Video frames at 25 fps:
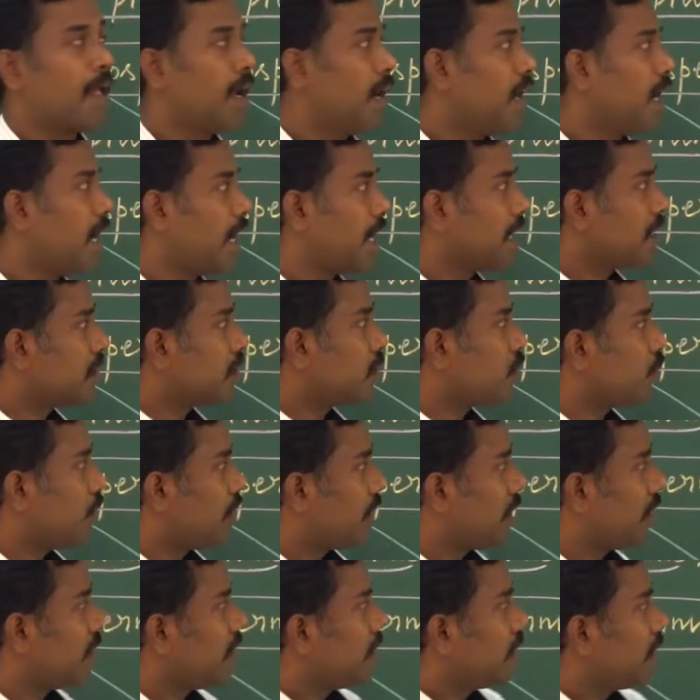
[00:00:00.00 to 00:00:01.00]
Another
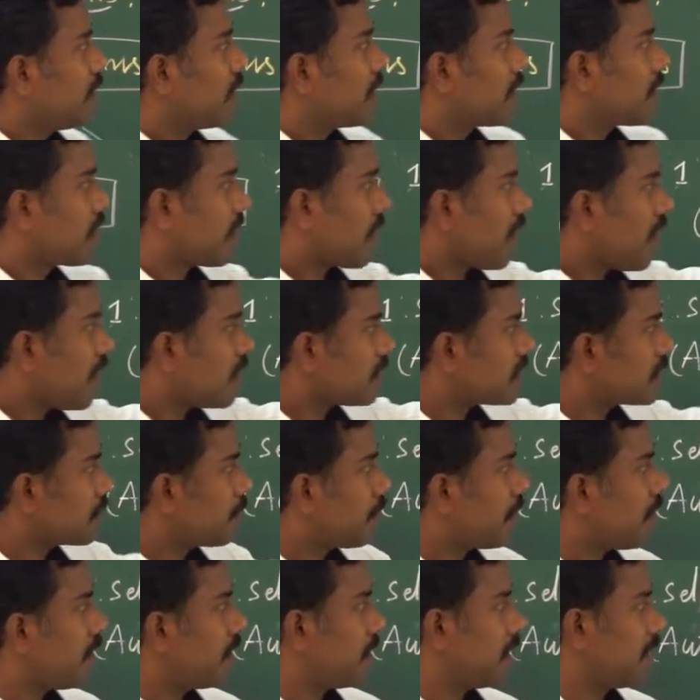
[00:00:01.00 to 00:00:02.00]
one, cross
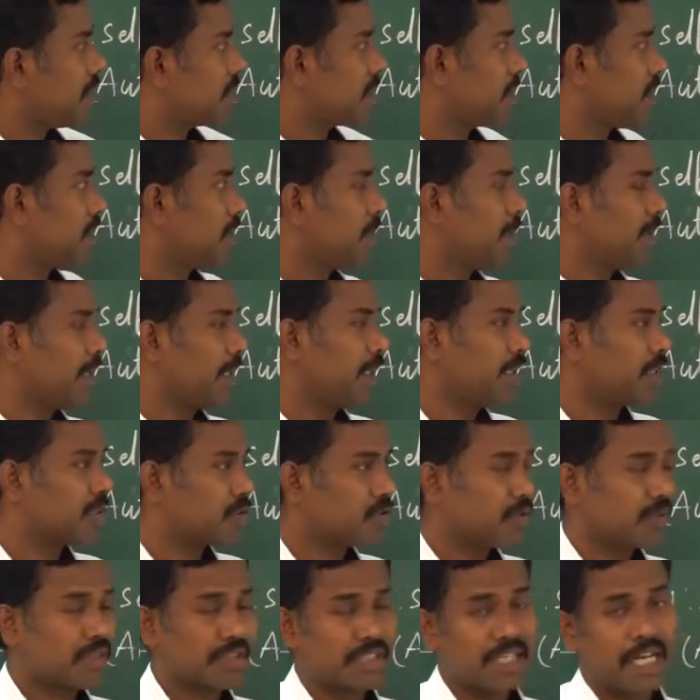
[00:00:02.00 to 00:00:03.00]
pollination means
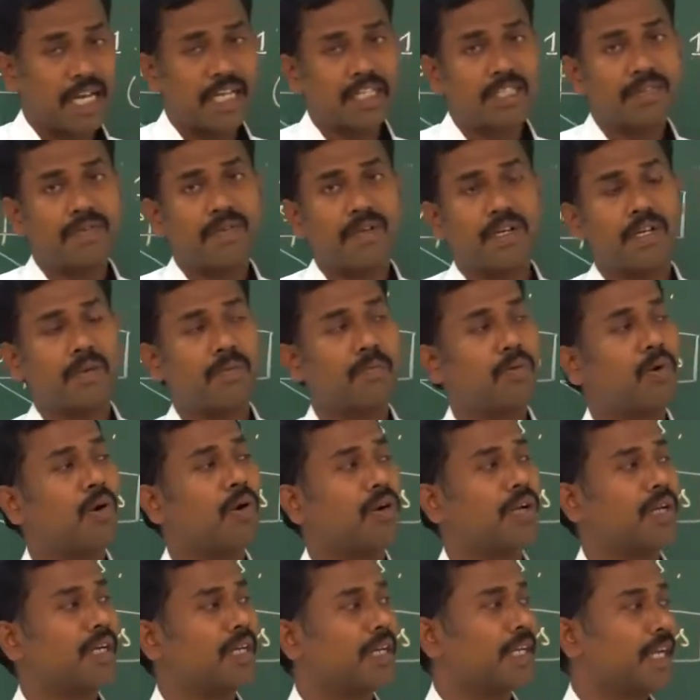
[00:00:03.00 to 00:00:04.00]
so the transfer of
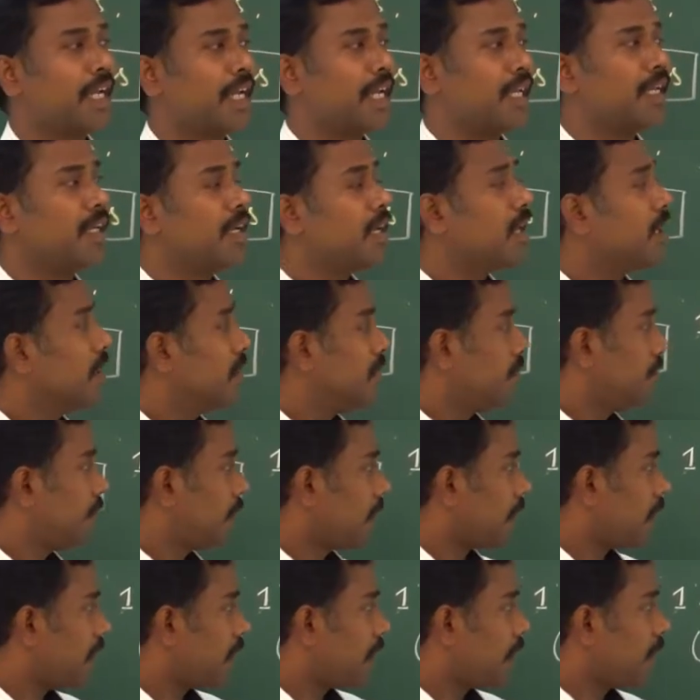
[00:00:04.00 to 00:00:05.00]
pollen grain
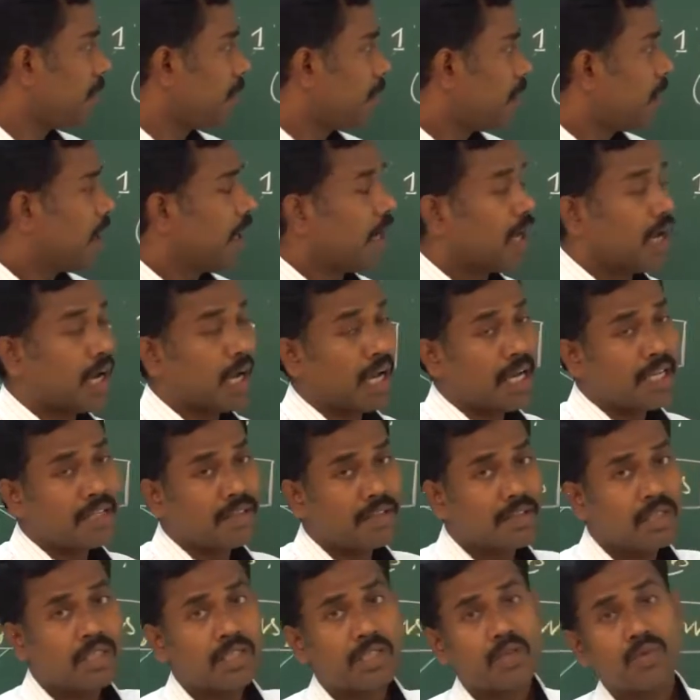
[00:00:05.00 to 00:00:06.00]
from
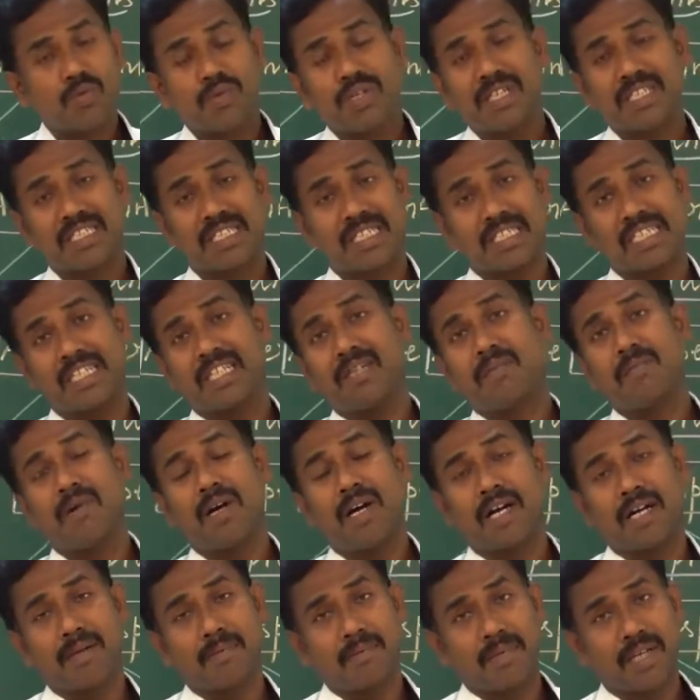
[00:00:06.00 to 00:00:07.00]
anther to the
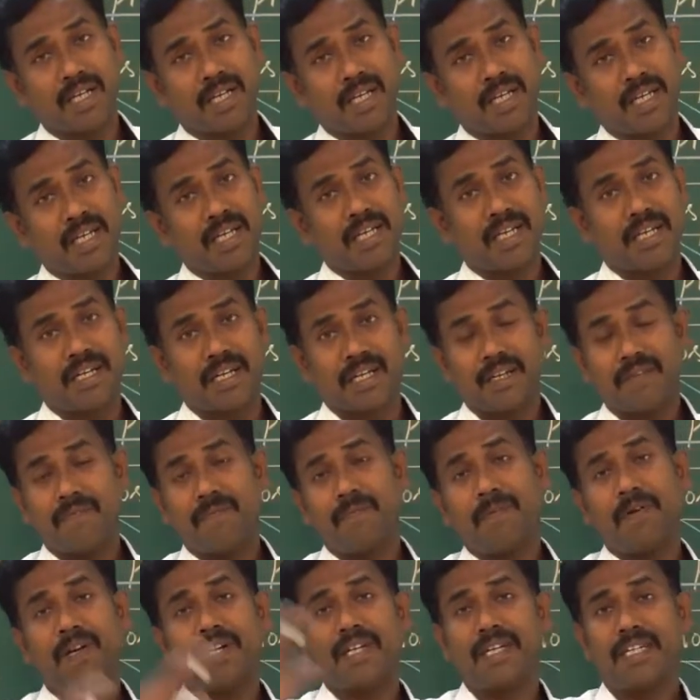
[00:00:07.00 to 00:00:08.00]
stigma of the
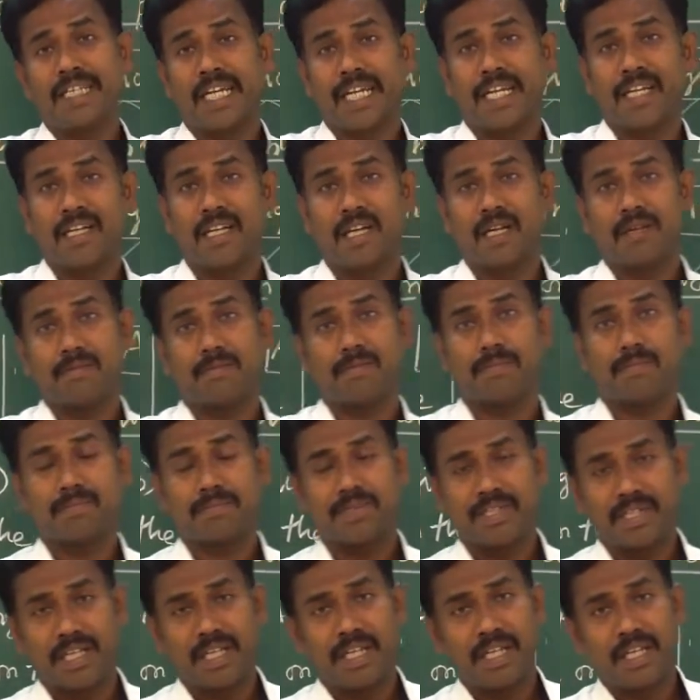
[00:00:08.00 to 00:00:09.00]
different kind
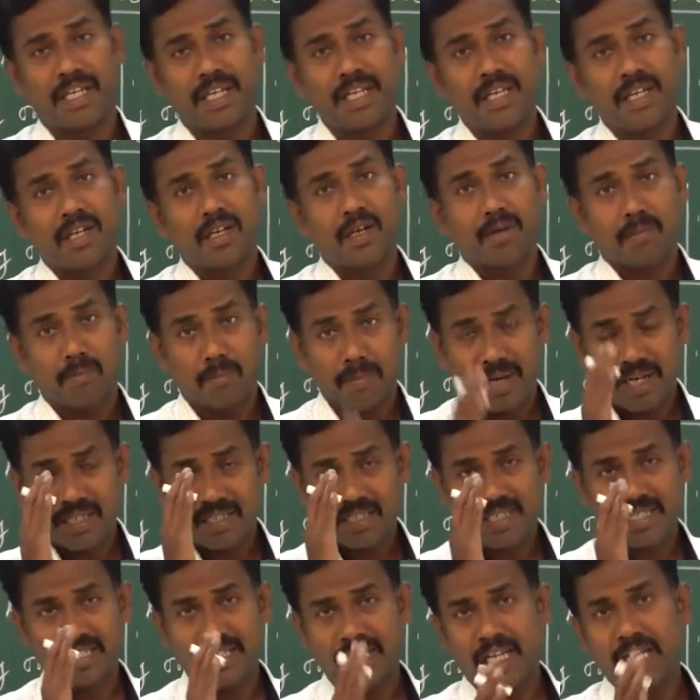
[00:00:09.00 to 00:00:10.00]
of tree but
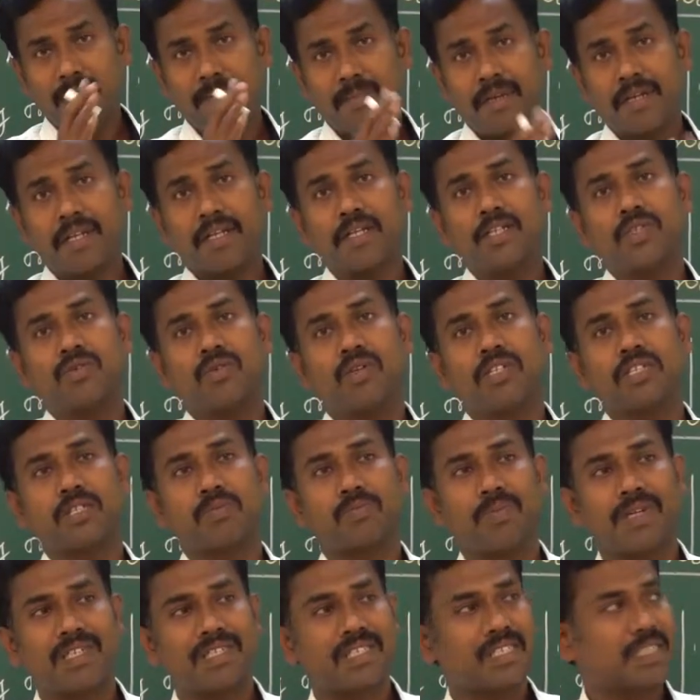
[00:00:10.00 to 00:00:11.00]
same individual
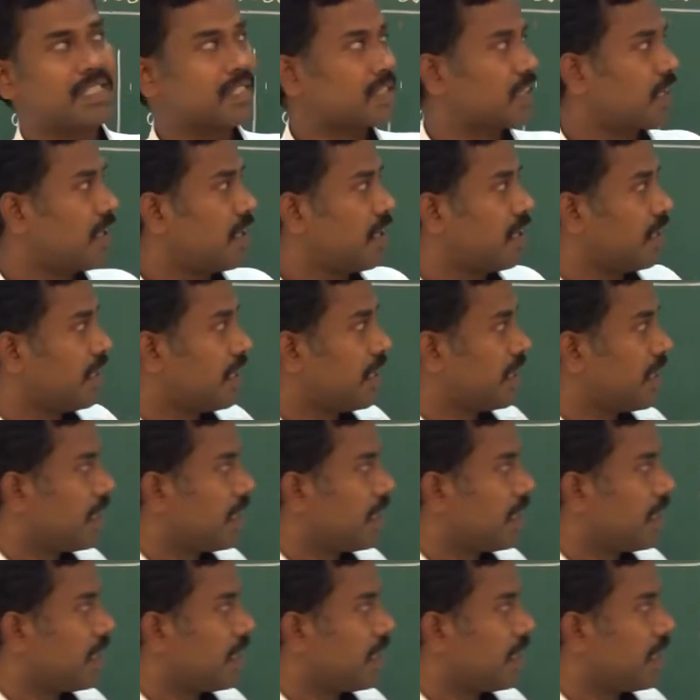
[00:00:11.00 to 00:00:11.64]
species called